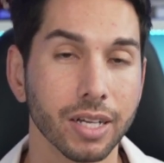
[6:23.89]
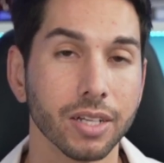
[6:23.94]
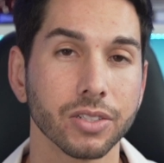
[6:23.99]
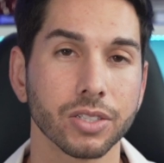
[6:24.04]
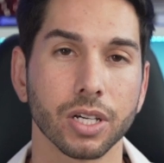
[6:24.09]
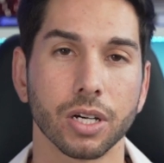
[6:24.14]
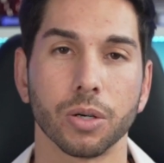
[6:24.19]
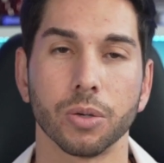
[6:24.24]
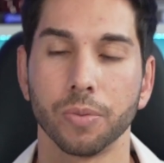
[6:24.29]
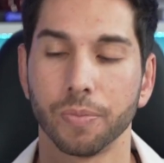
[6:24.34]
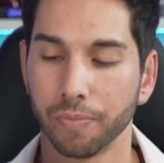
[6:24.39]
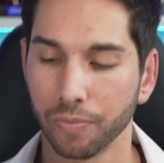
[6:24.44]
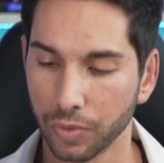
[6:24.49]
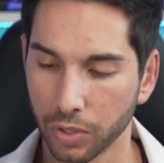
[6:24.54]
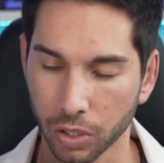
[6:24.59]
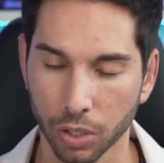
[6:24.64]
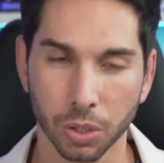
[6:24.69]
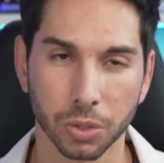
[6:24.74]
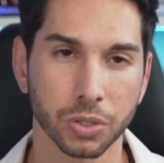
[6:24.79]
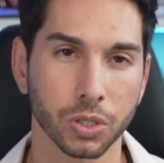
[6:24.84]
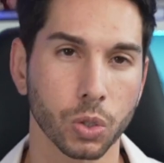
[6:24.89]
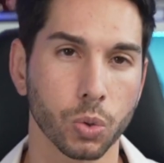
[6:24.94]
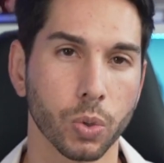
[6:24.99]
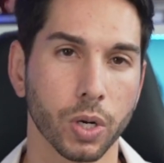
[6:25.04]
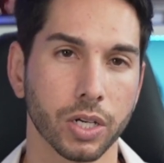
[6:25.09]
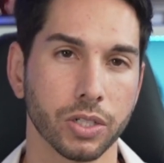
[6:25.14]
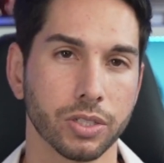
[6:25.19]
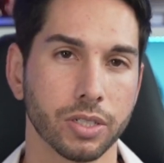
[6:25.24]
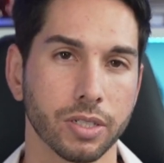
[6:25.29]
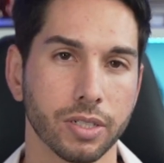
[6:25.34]
So, the golden
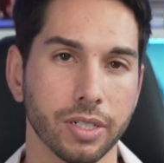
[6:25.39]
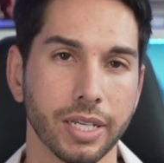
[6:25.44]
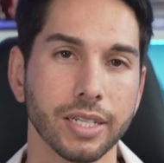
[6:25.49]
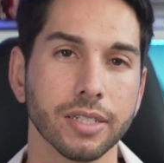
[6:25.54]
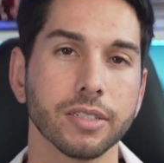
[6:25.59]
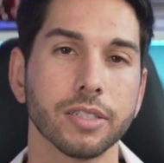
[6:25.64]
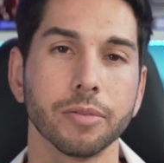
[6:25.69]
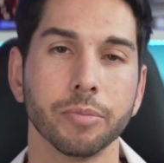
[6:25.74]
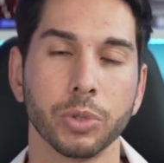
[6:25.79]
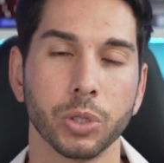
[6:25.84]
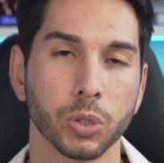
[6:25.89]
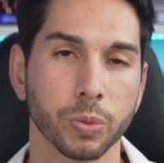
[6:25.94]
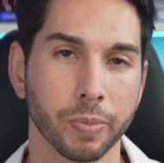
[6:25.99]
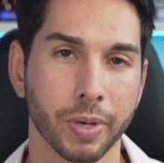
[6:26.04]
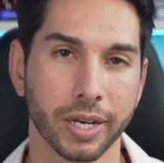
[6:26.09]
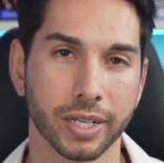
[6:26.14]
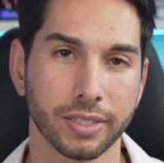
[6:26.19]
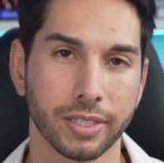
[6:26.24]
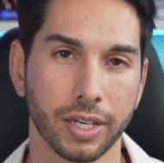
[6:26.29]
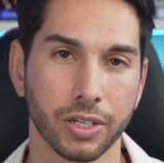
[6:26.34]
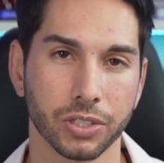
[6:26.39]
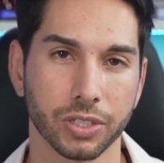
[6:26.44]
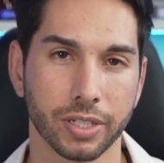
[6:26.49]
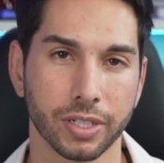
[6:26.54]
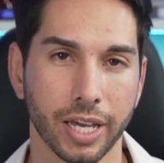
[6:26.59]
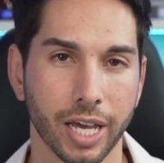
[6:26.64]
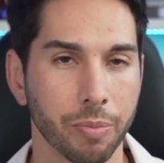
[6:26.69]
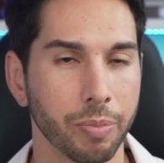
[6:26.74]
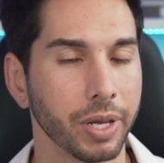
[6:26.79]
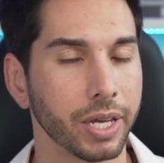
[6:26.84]
question is the Muse Meditation
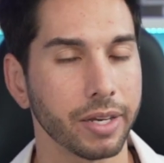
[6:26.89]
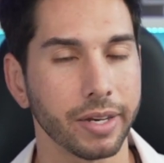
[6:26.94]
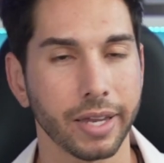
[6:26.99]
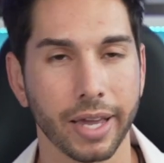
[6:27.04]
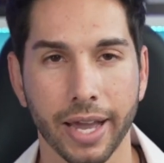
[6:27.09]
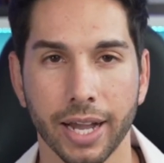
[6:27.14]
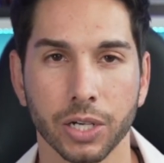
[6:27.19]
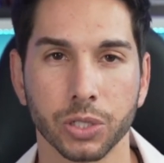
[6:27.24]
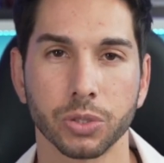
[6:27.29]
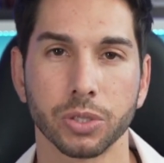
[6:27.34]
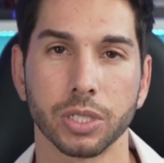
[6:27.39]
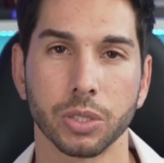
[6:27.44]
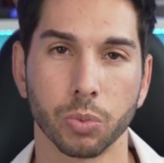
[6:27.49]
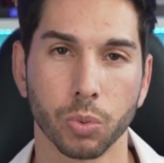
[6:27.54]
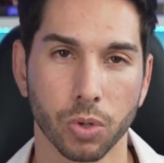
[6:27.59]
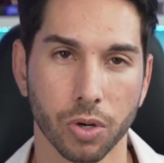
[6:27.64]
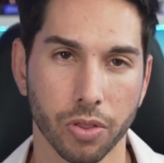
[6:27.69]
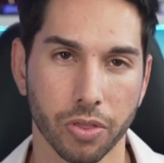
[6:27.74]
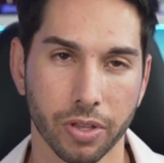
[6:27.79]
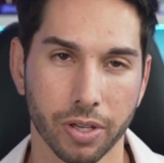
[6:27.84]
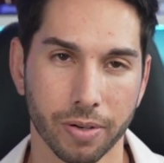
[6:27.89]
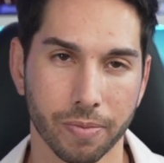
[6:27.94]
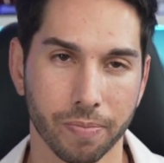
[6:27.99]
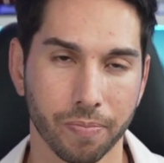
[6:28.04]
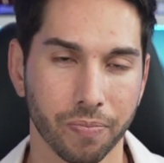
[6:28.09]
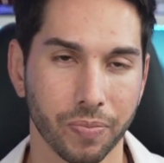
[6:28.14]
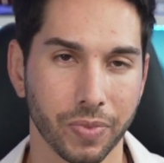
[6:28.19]
headband actually worth it?